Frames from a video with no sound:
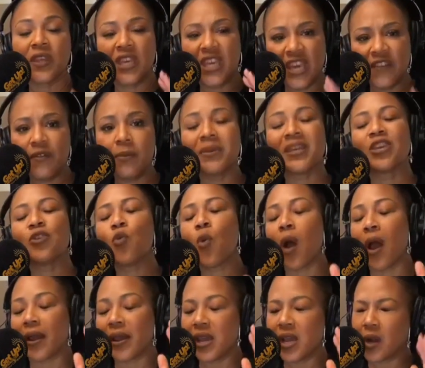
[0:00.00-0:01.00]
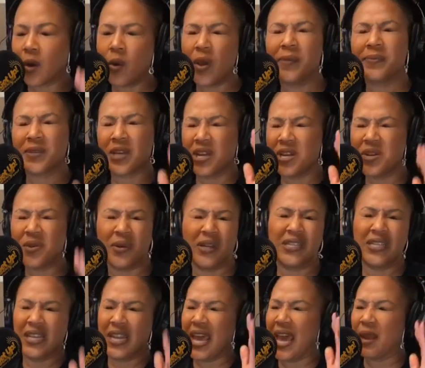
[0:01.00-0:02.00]
Give them, you are equipped,
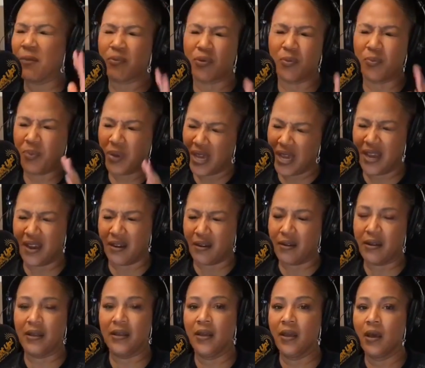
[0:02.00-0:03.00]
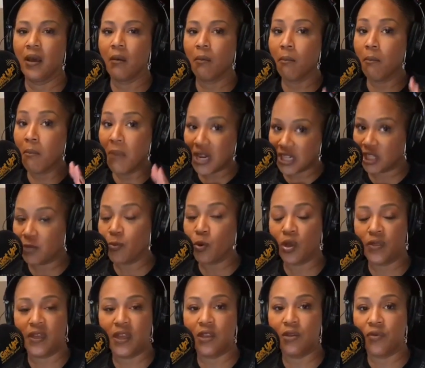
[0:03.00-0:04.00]
anointed, and prepared much
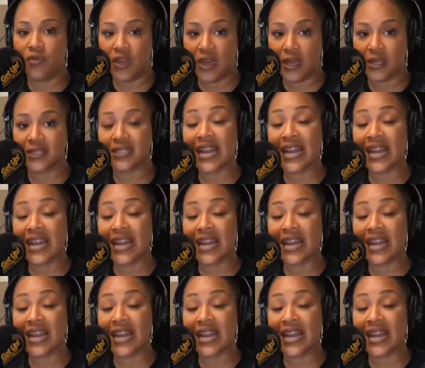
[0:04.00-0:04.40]
more than you think.